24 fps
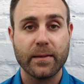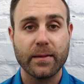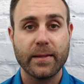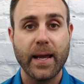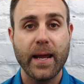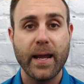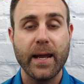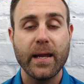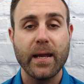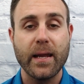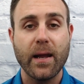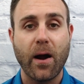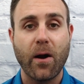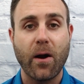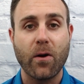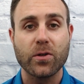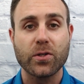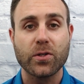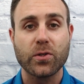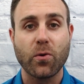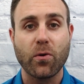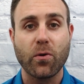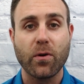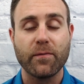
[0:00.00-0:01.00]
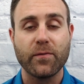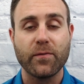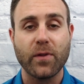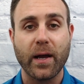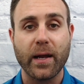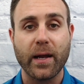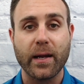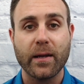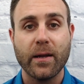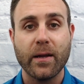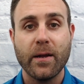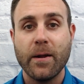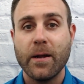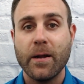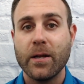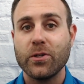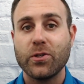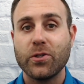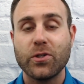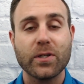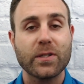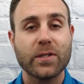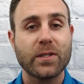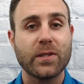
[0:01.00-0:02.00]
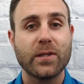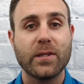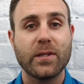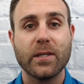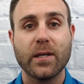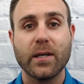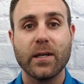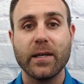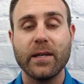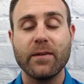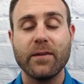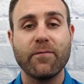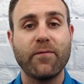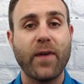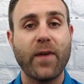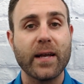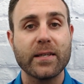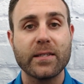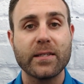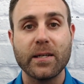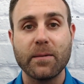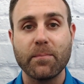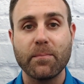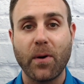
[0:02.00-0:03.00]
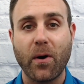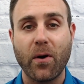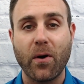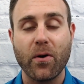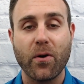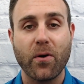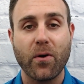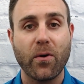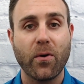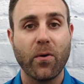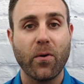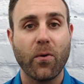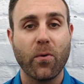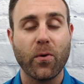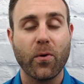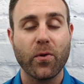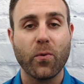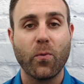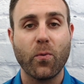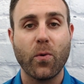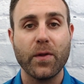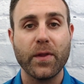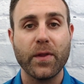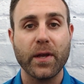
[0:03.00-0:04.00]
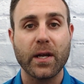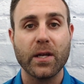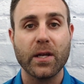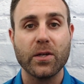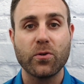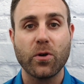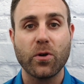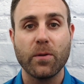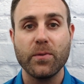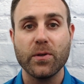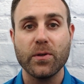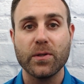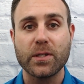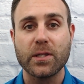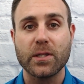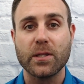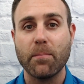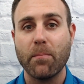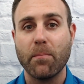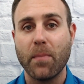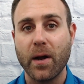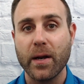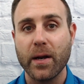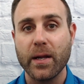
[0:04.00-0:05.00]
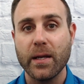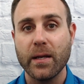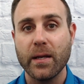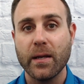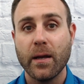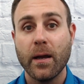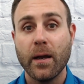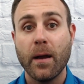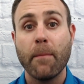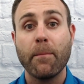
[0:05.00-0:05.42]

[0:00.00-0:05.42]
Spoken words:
They are sort of like just the investing partner or the one that contributes the money,